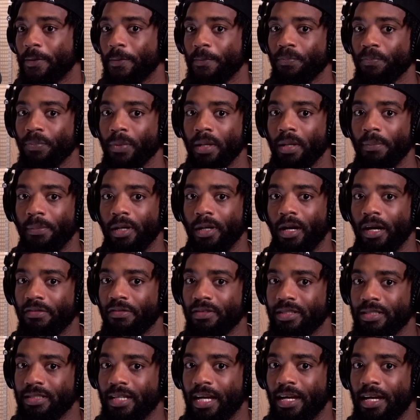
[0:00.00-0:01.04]
But
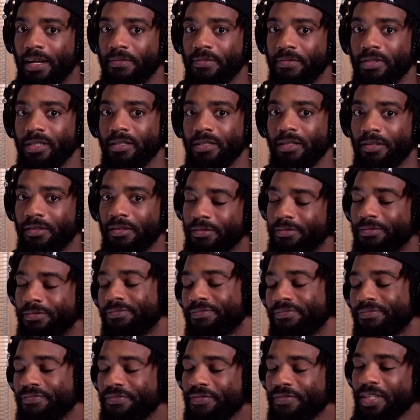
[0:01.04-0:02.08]
oftentimes, you
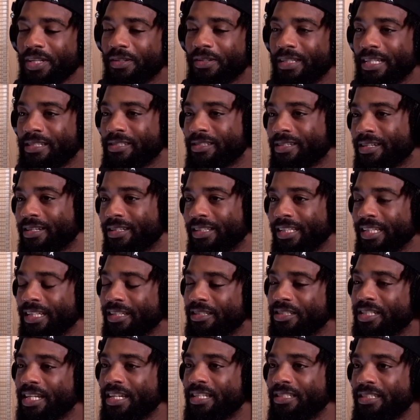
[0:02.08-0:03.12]
don't necessarily get a
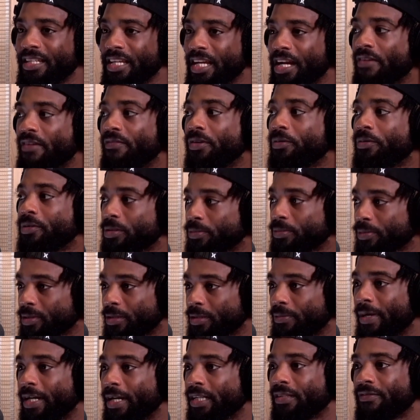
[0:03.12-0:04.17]
chance to hear everyone's
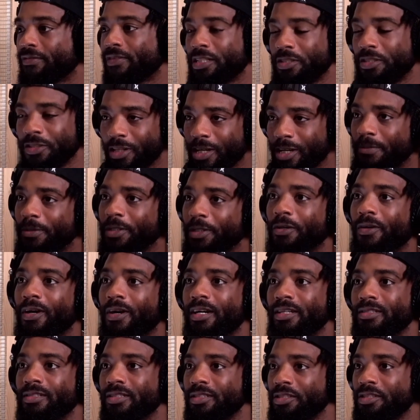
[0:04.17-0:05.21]
perspective that you come
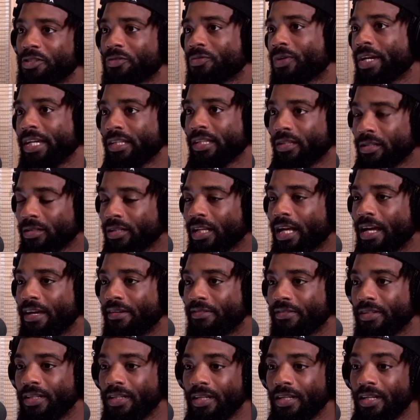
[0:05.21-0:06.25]
across in just regular life.
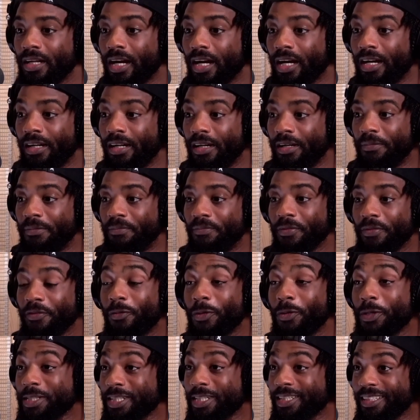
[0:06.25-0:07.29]

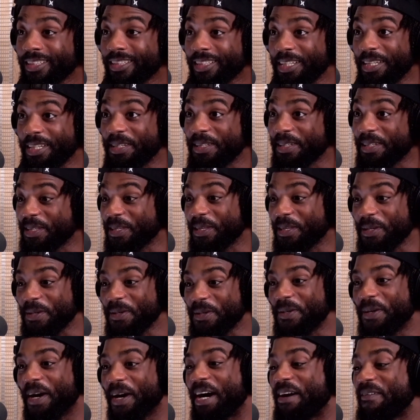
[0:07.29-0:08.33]
Fortunately,
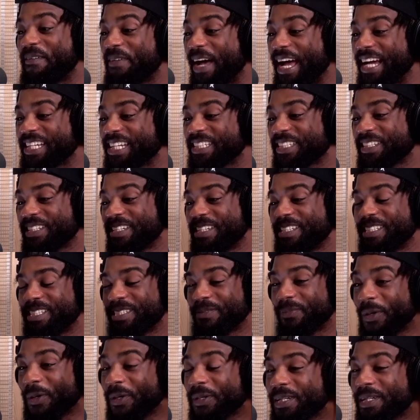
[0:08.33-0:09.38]
I've actually
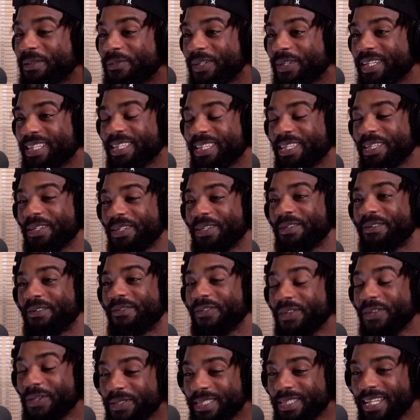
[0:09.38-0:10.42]
spoken with you a
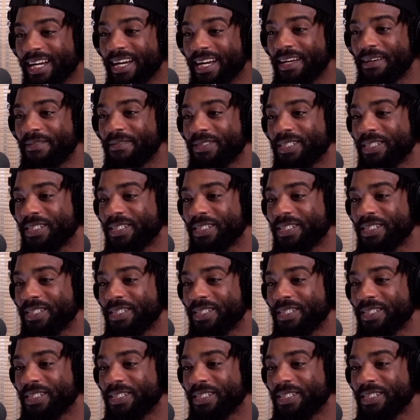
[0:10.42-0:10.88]
few times,